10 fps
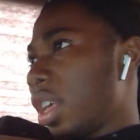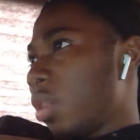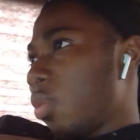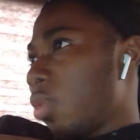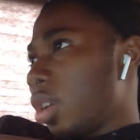
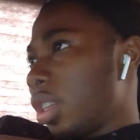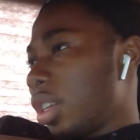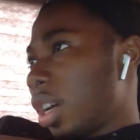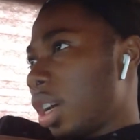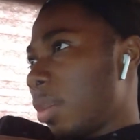one
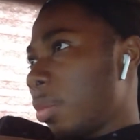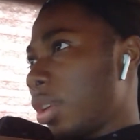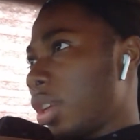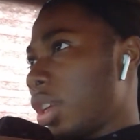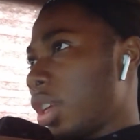time,
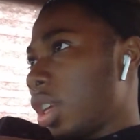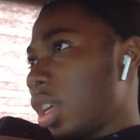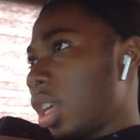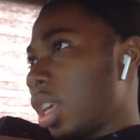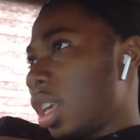
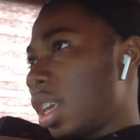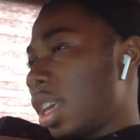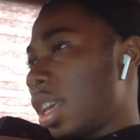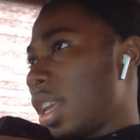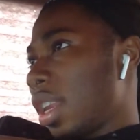
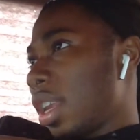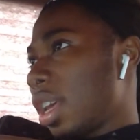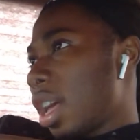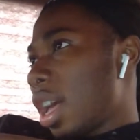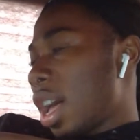and
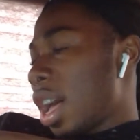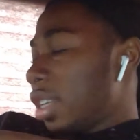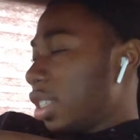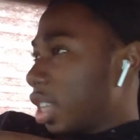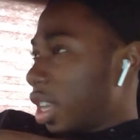I
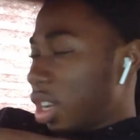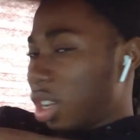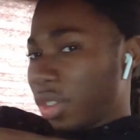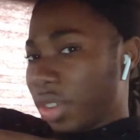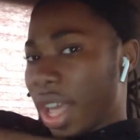stayed
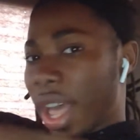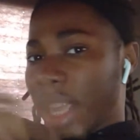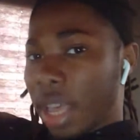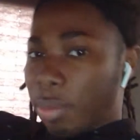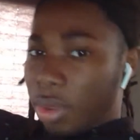hungry. I
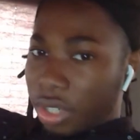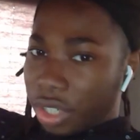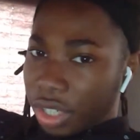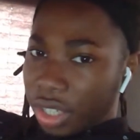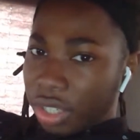kept pushing,